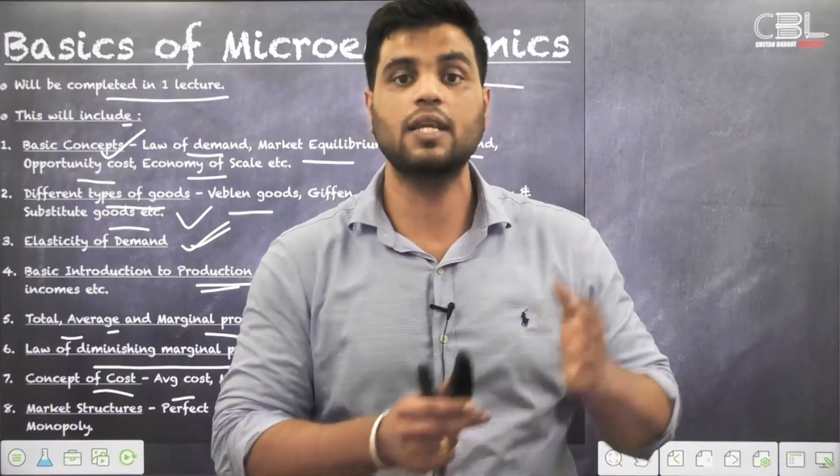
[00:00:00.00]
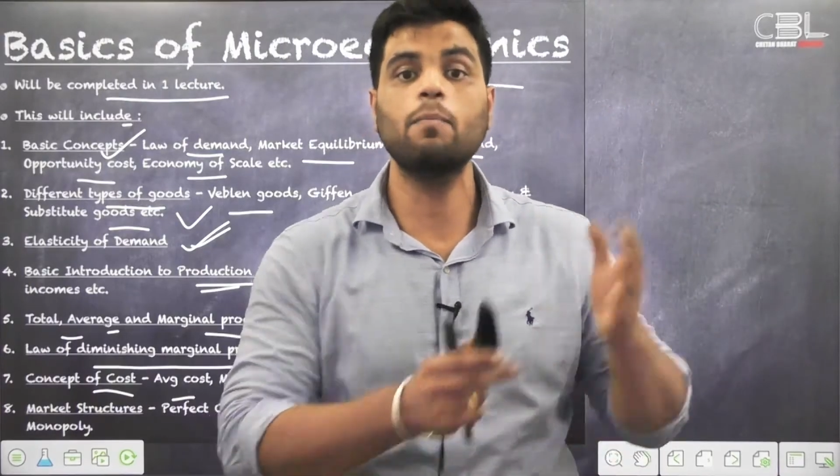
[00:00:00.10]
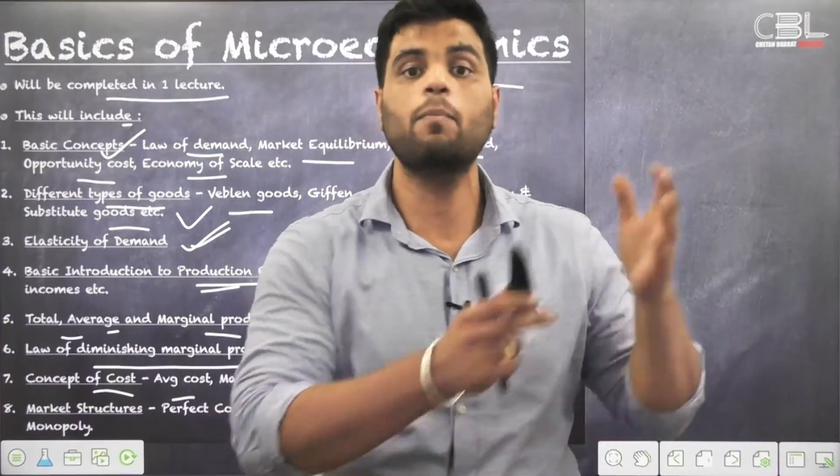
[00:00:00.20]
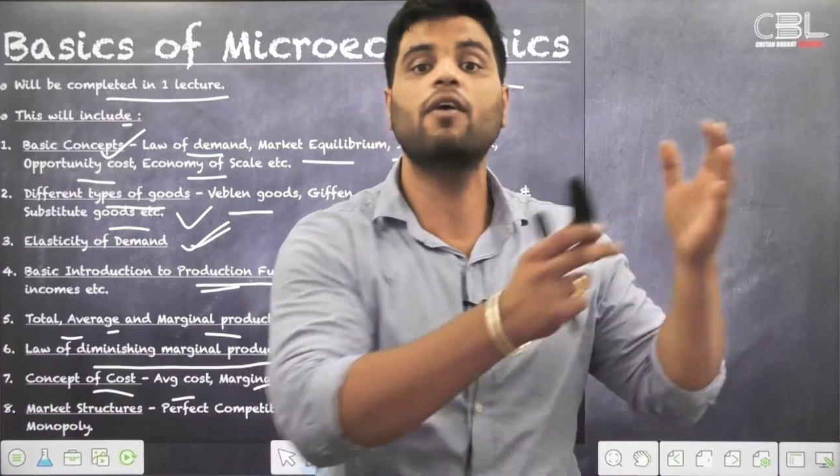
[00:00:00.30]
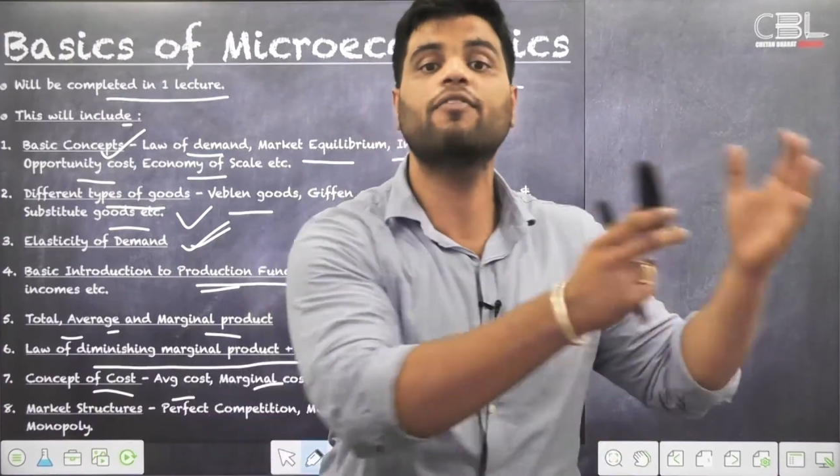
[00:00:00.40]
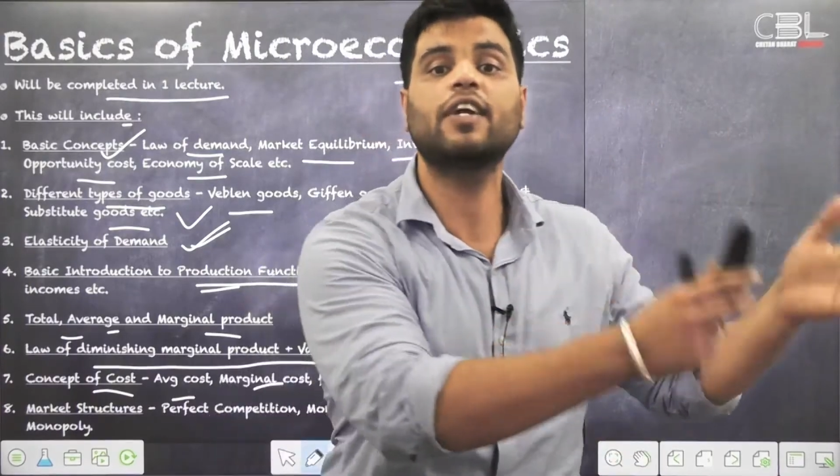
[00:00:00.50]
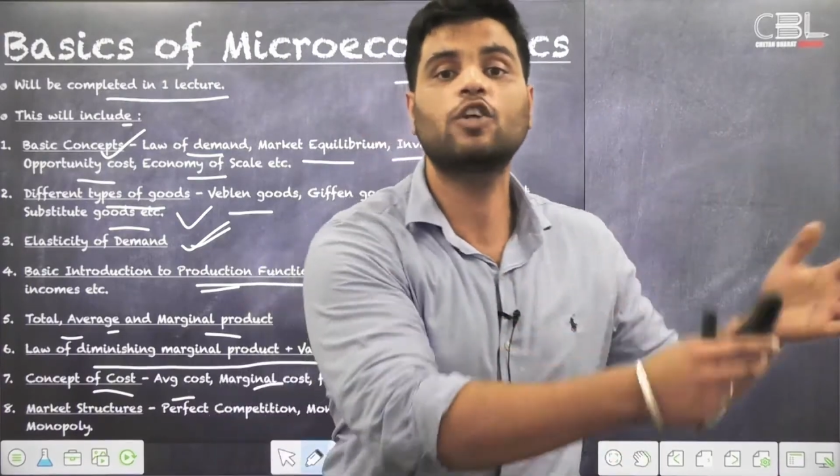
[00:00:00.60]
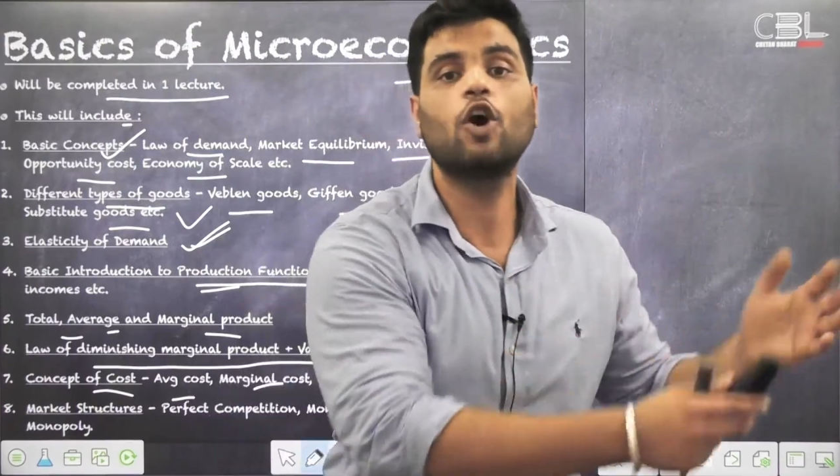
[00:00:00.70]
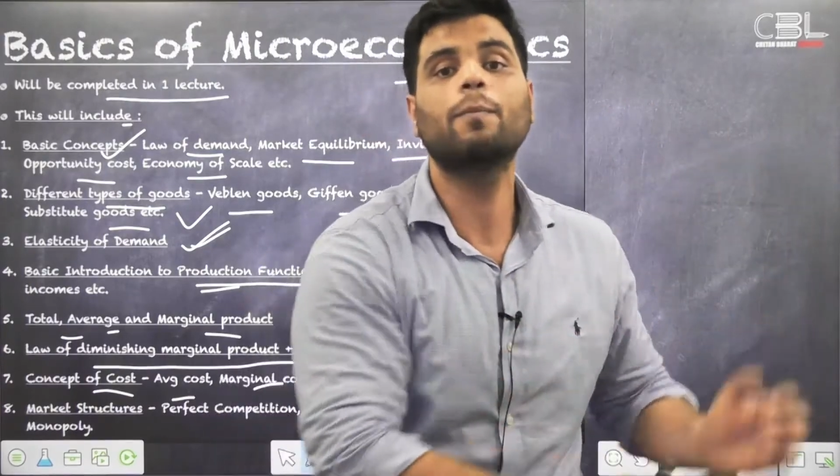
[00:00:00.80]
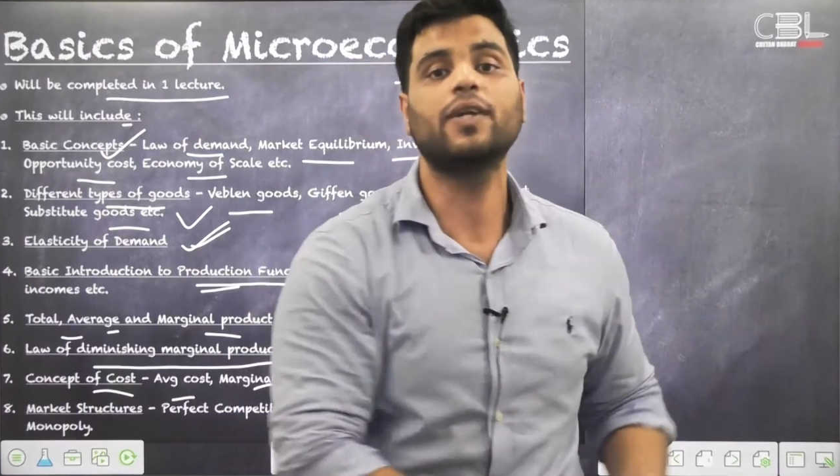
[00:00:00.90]
in perfect
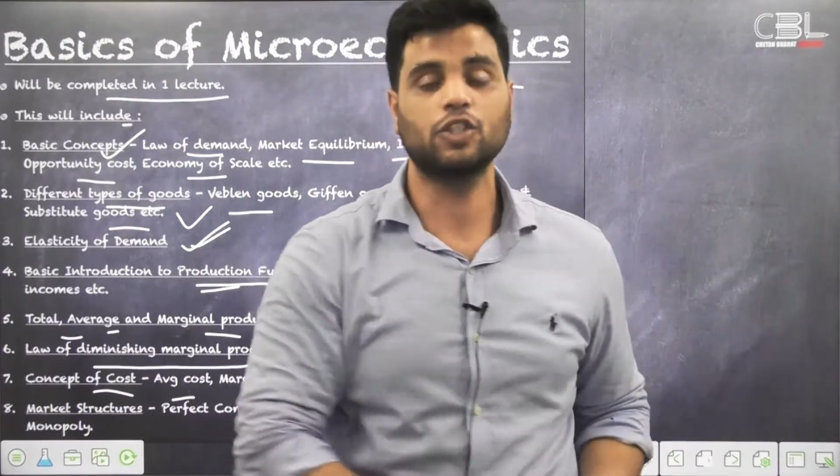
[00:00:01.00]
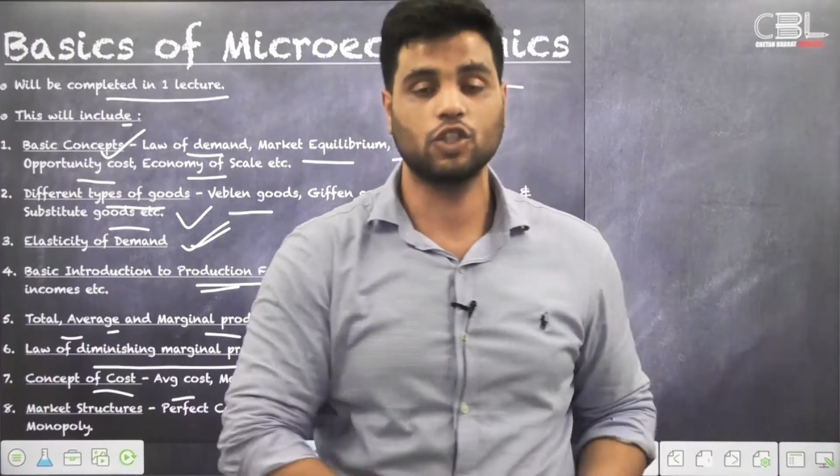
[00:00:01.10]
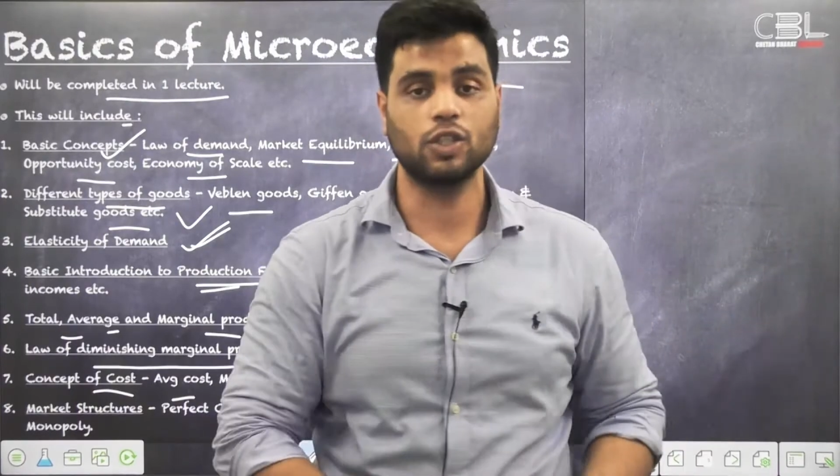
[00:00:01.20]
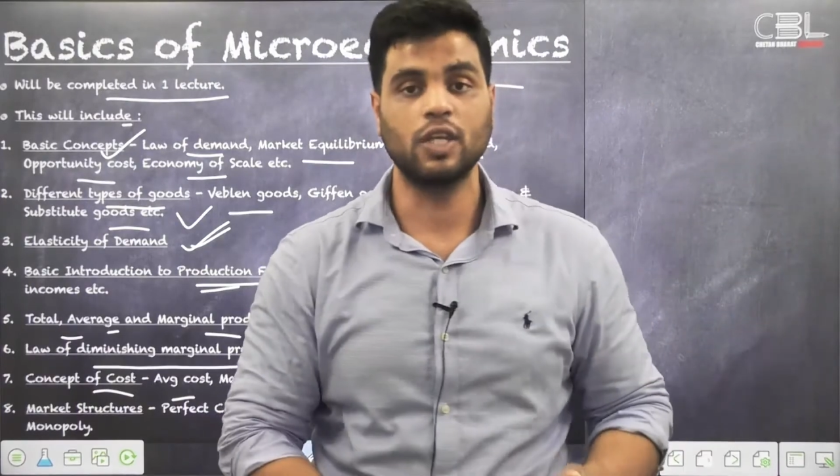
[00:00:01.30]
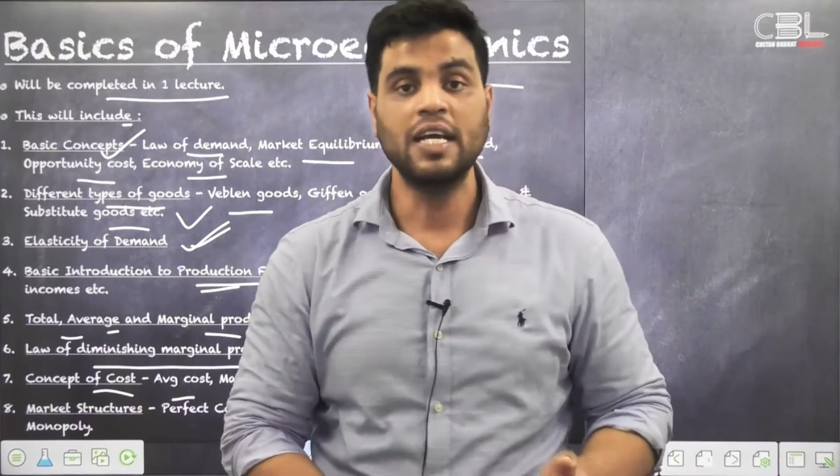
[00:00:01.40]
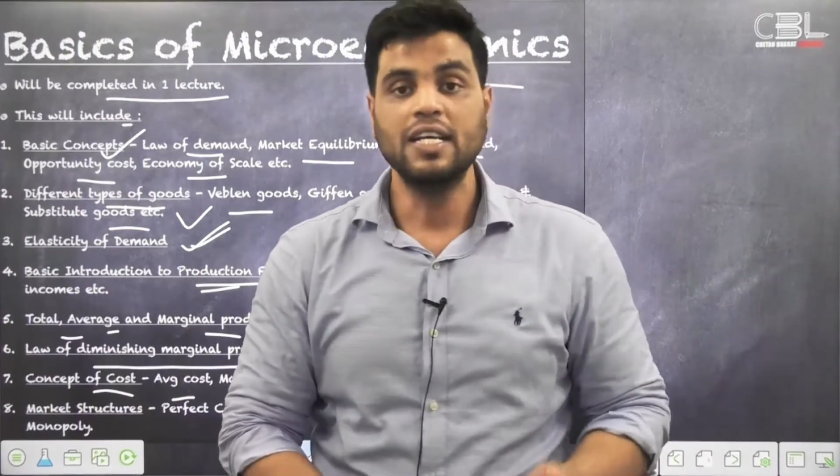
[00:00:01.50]
competition.